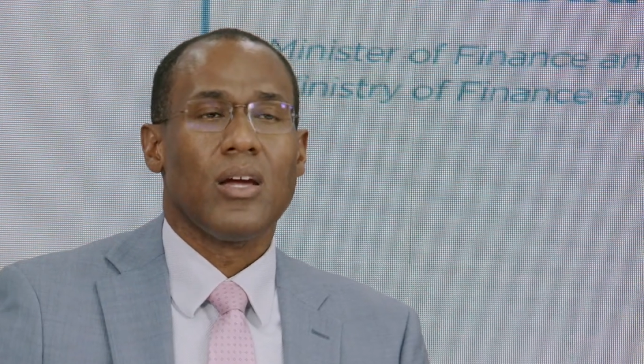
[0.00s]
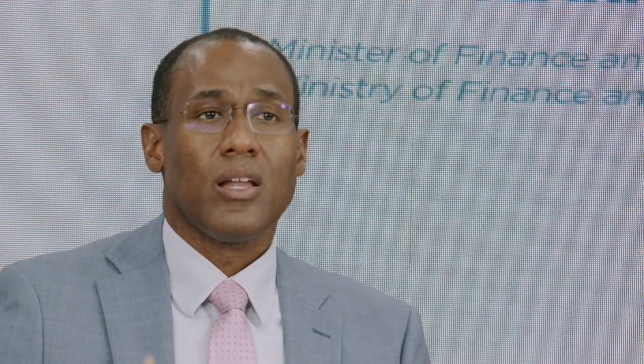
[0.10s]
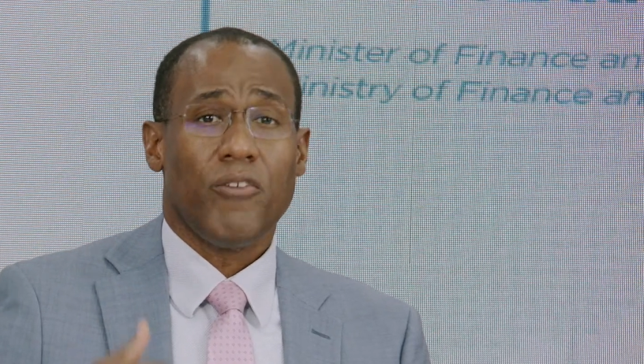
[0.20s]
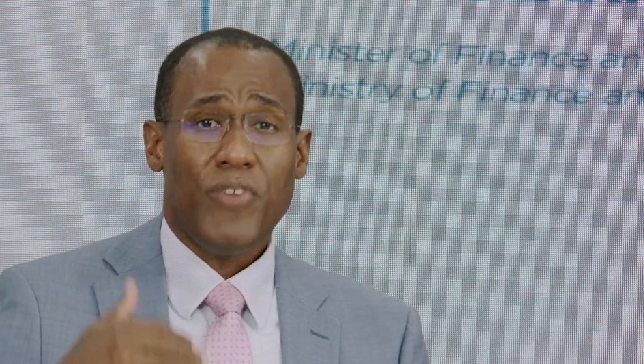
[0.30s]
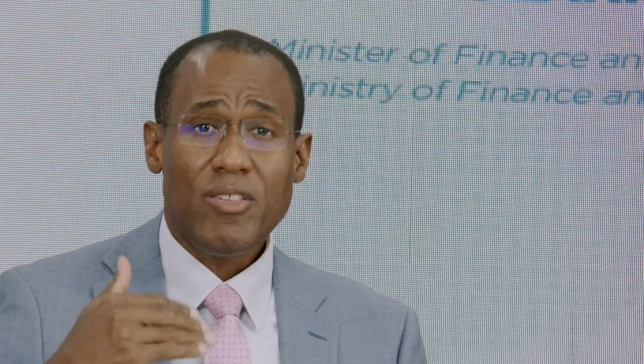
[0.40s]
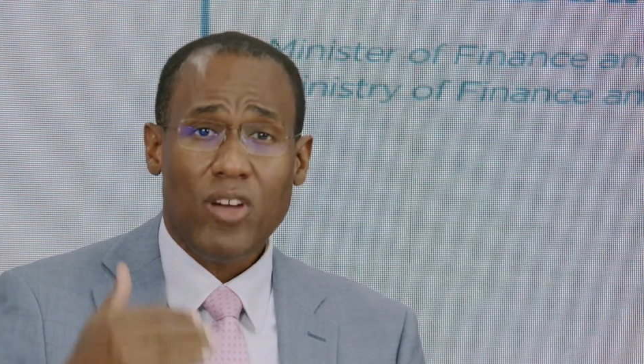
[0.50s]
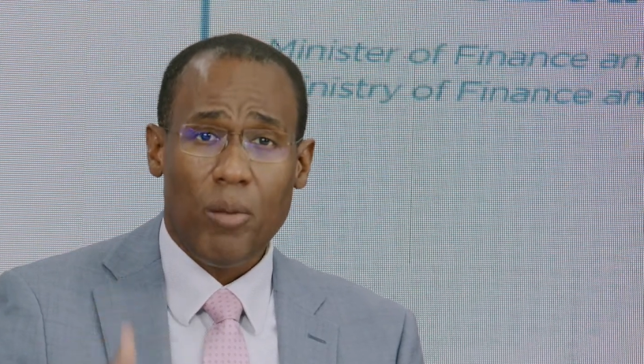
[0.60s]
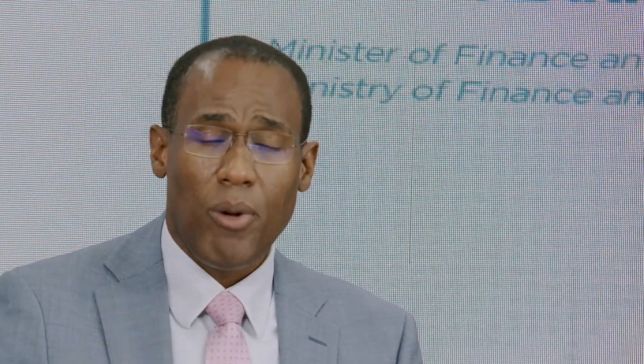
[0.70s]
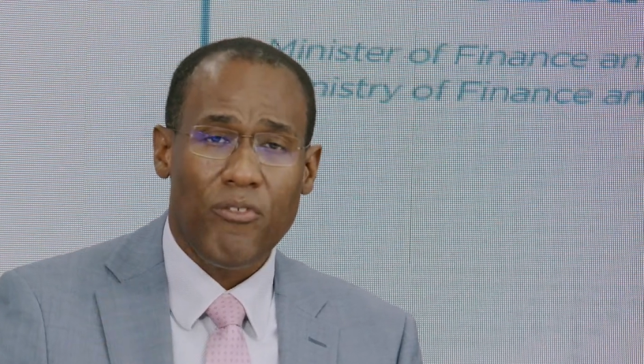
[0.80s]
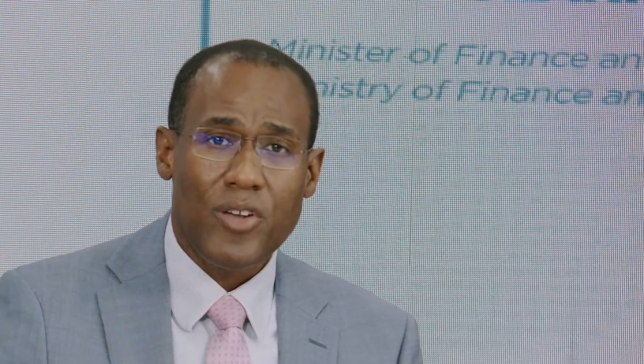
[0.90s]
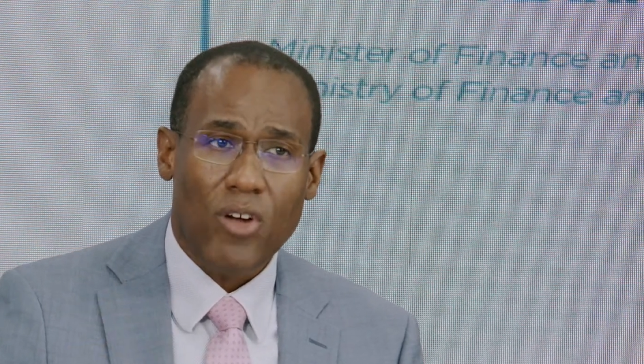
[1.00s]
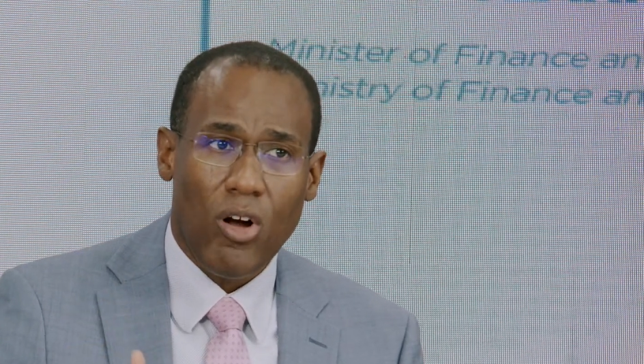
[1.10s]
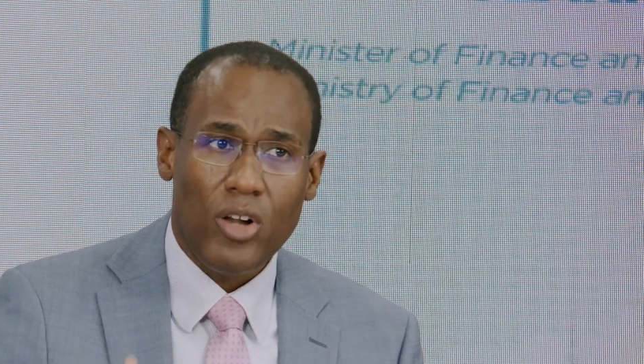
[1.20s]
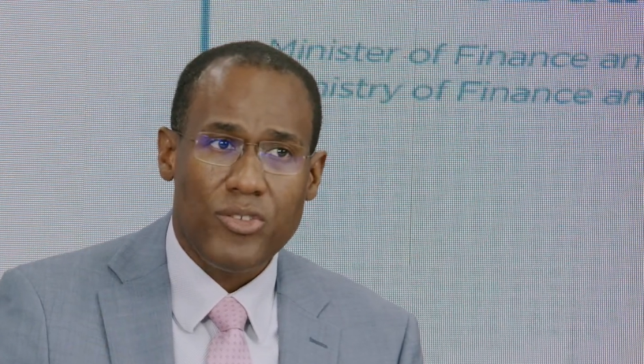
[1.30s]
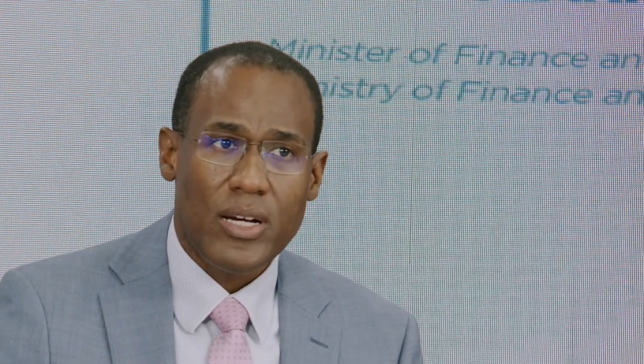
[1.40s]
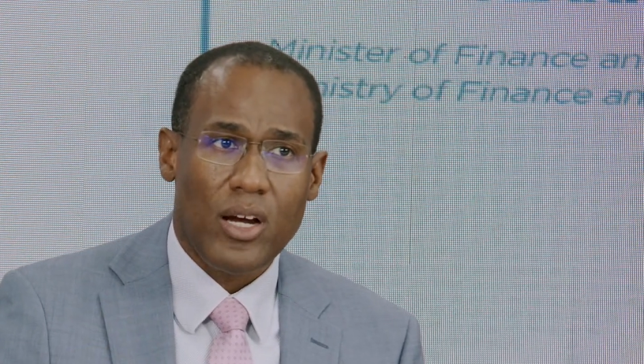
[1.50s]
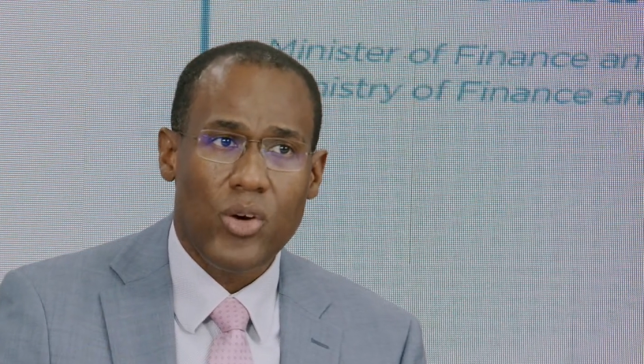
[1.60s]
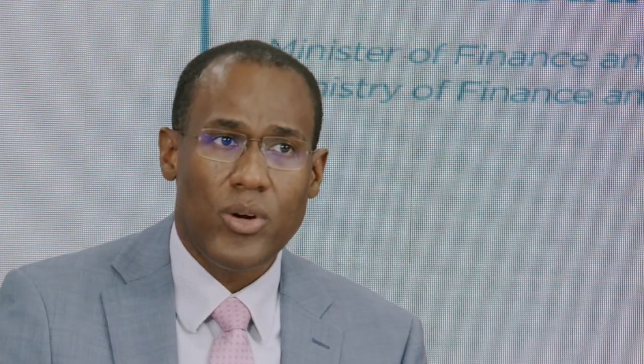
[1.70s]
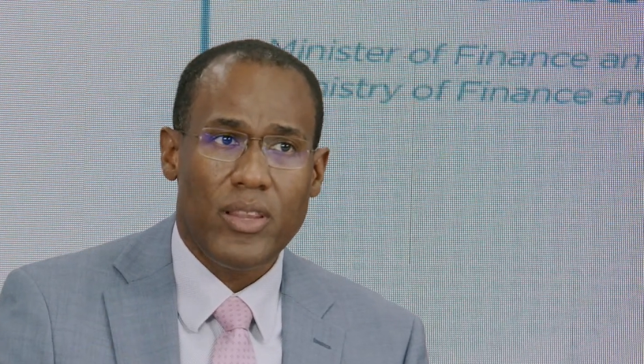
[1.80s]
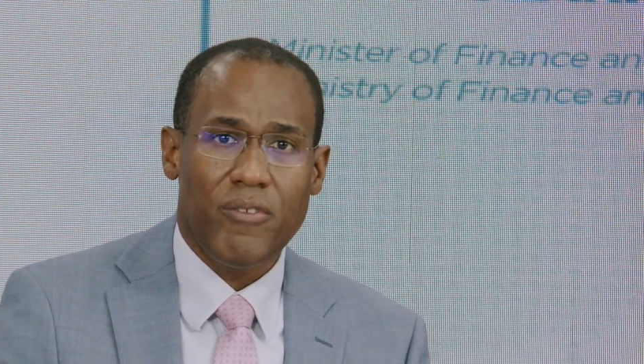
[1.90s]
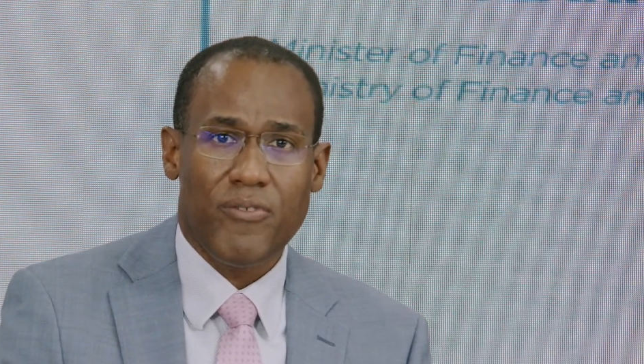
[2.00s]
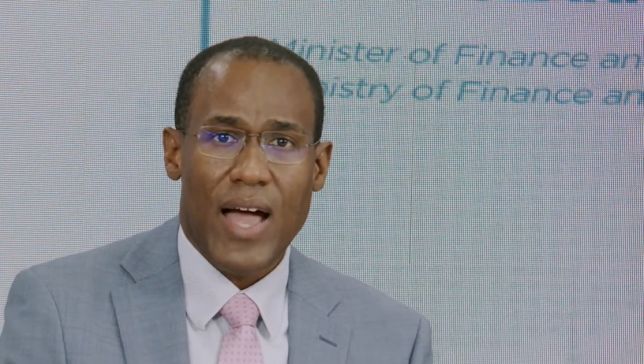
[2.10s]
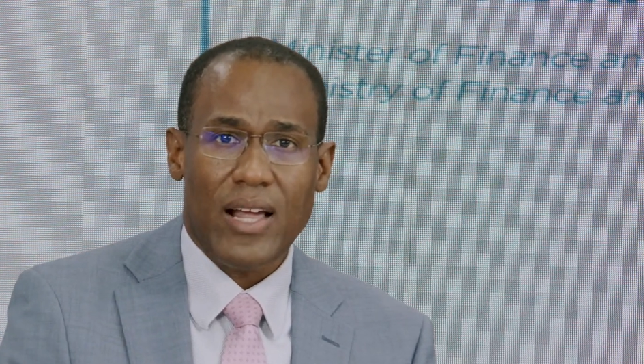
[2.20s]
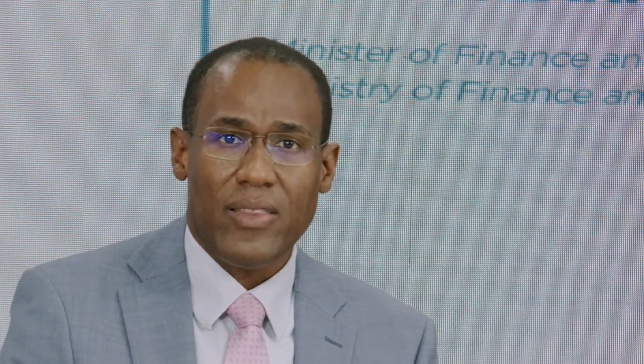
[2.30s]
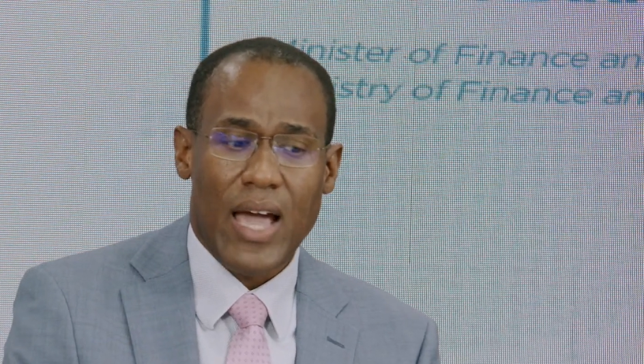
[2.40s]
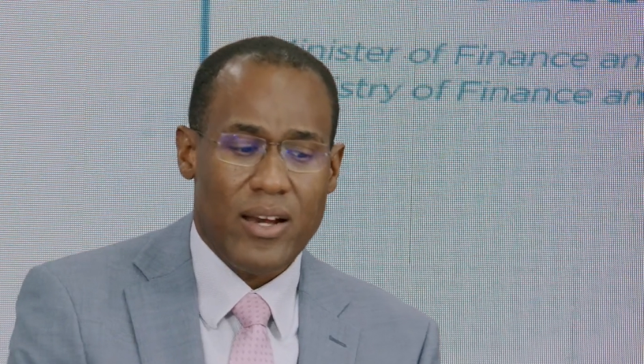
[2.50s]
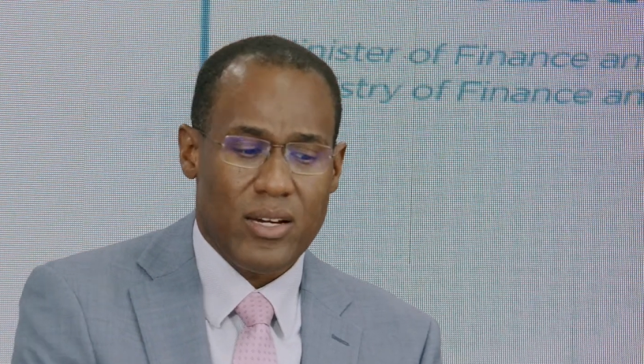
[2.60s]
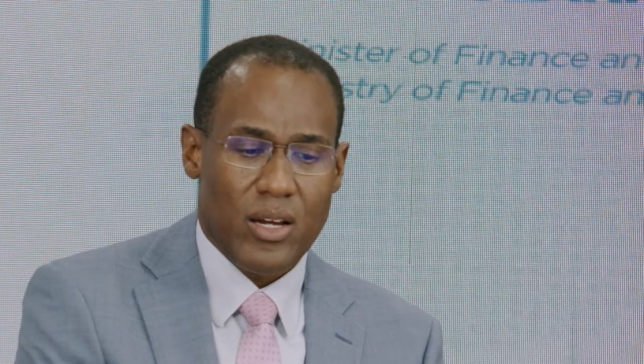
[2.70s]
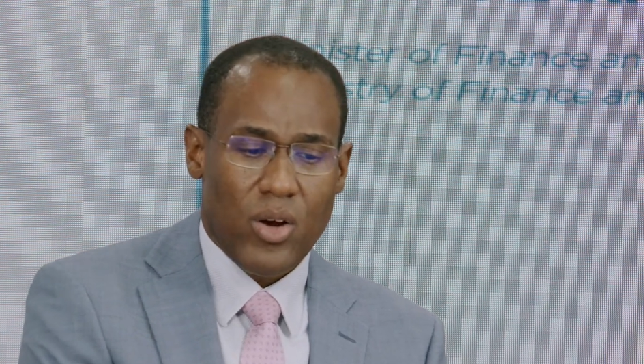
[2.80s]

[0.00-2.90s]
The fiscal buffers also included the fact that